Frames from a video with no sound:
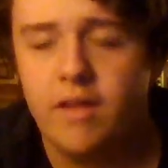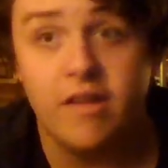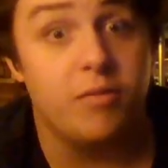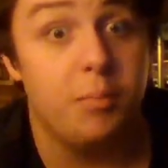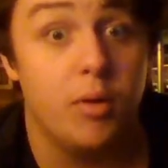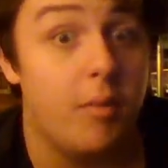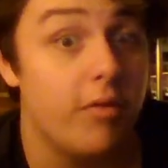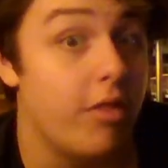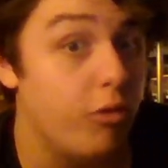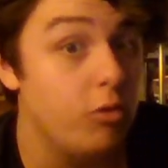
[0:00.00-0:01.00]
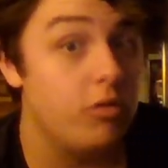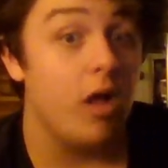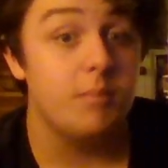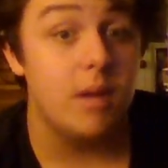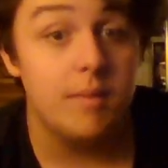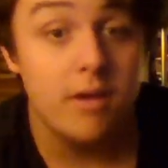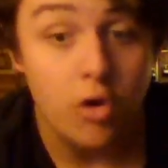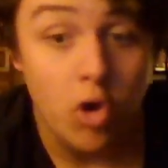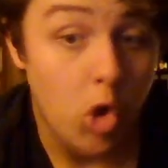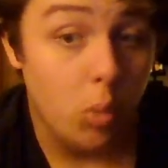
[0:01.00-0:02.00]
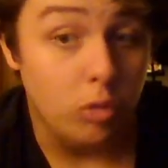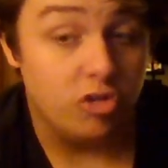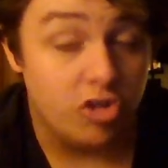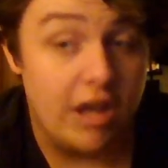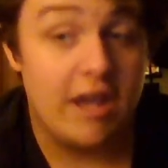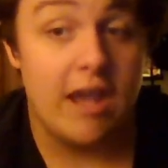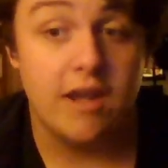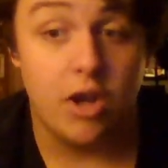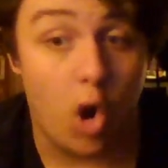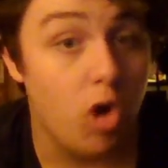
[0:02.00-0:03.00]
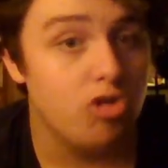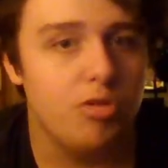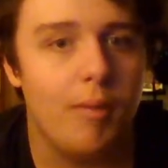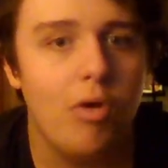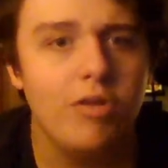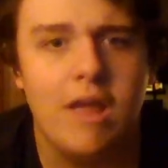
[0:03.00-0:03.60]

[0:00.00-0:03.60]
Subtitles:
Let's put him on the third line maybe with Sheahan and Archibald,